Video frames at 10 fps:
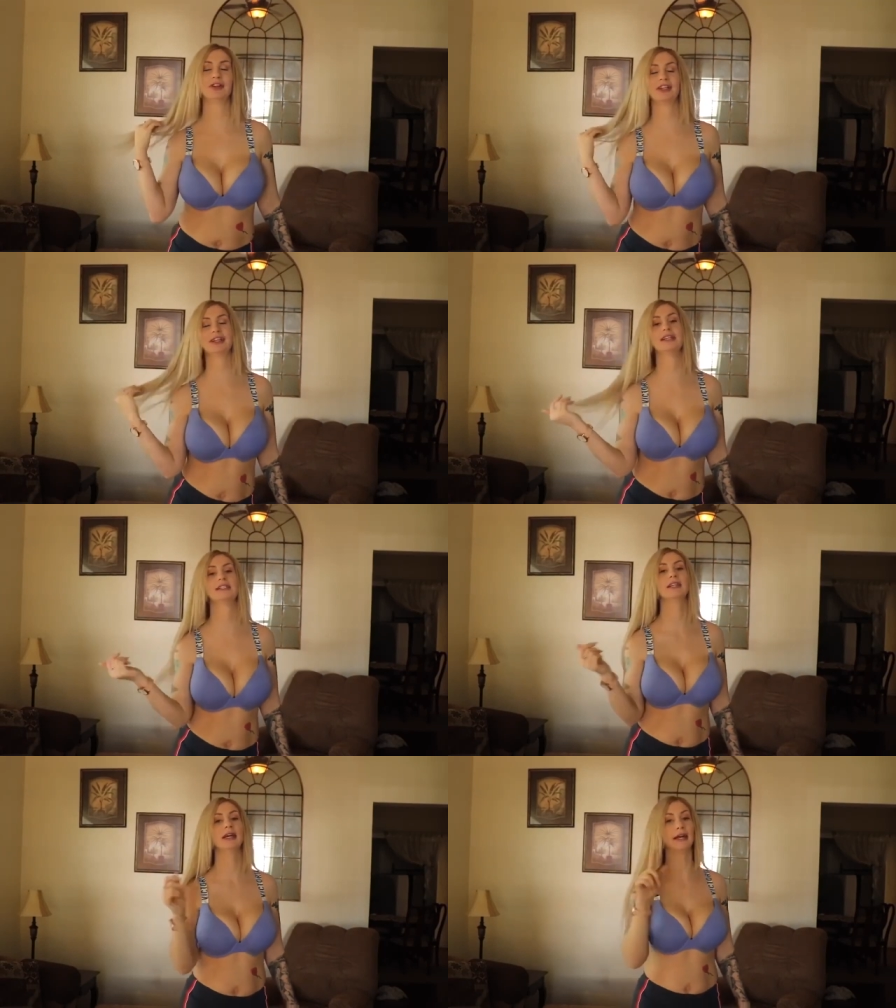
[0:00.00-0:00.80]
Oh my
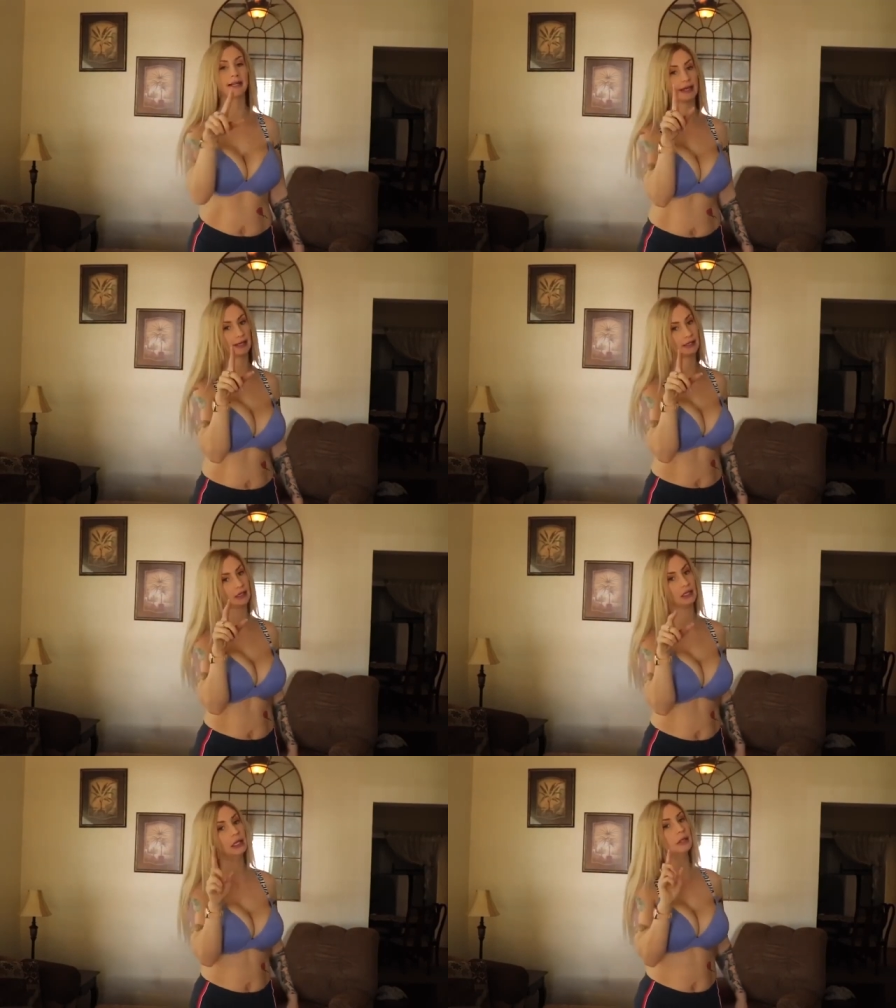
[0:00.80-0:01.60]
goodness.
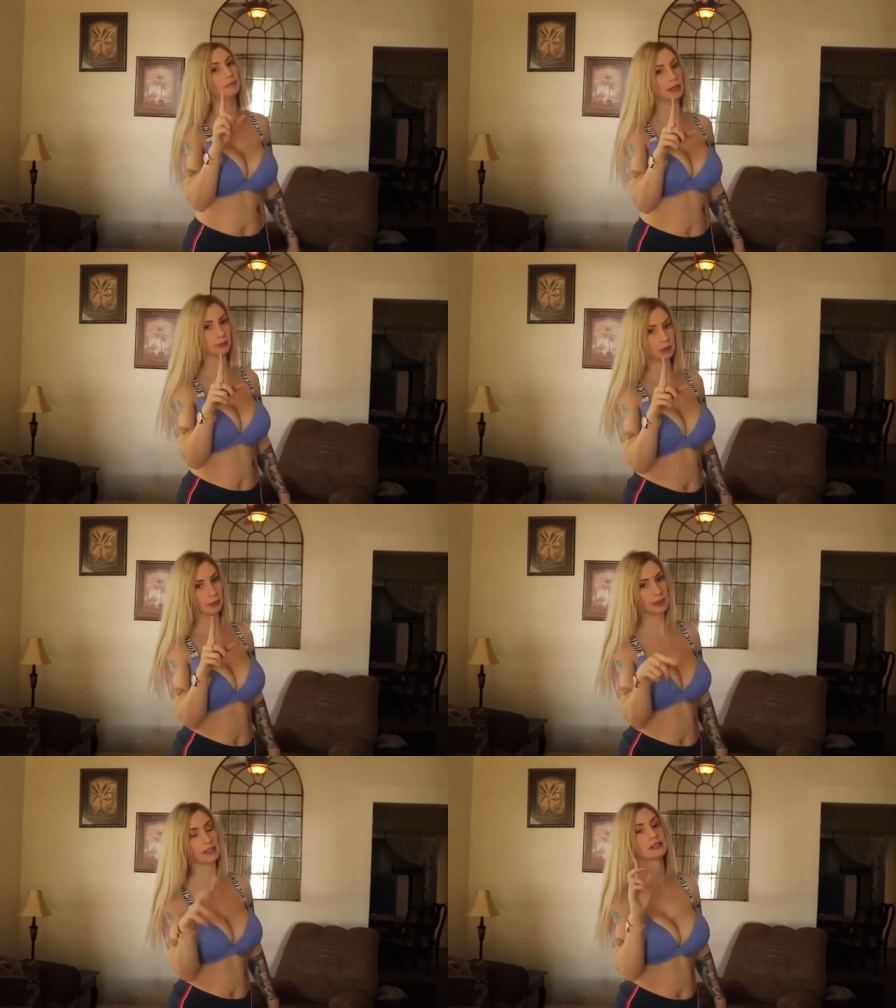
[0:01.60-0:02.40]
Again, big
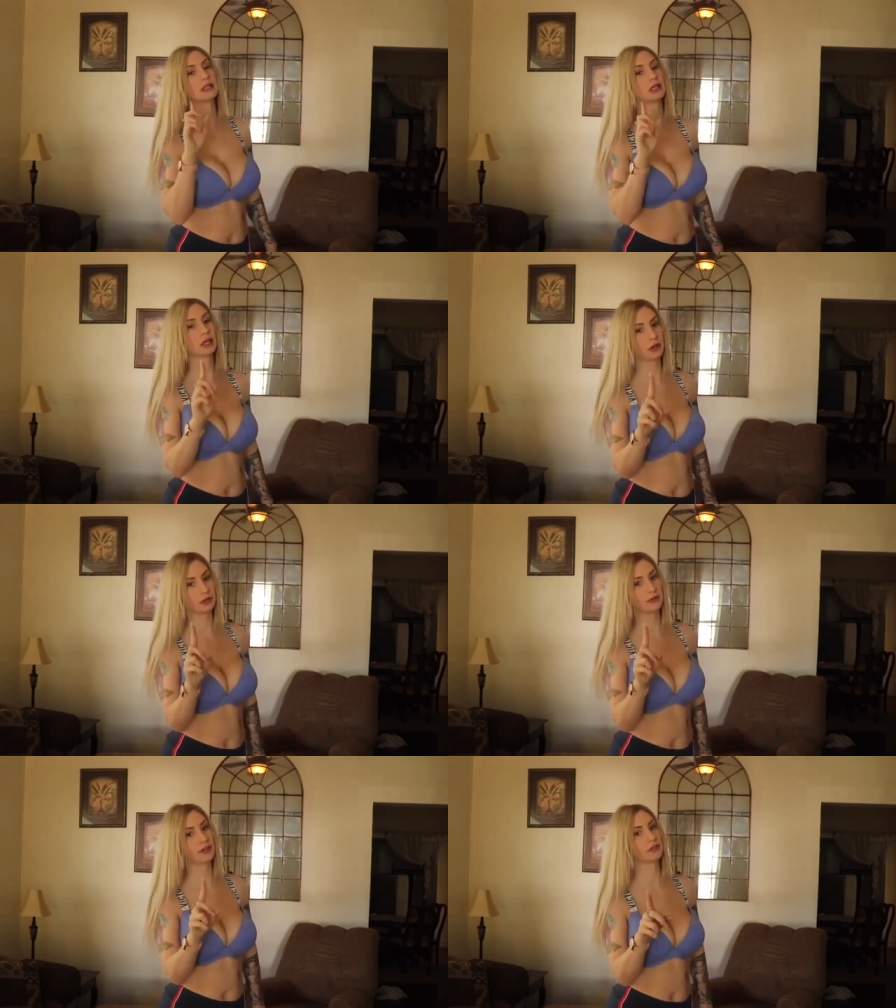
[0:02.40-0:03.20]
boobies,
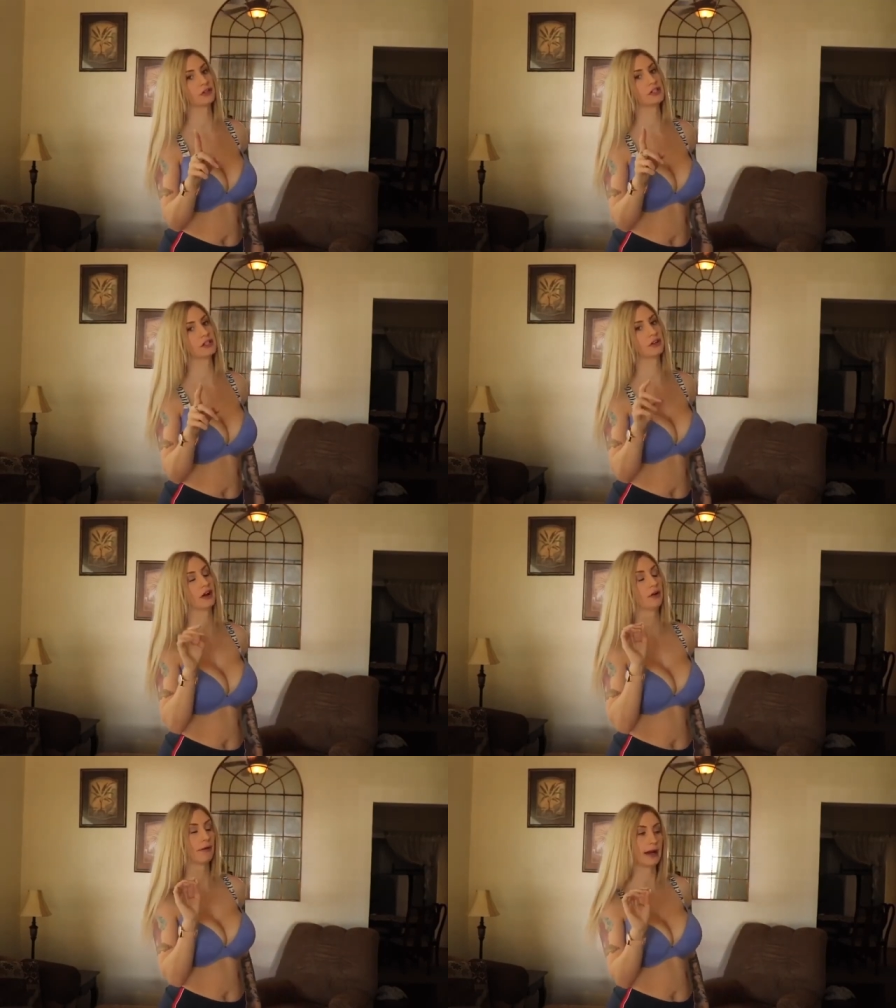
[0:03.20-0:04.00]
go to Victoria's Secret.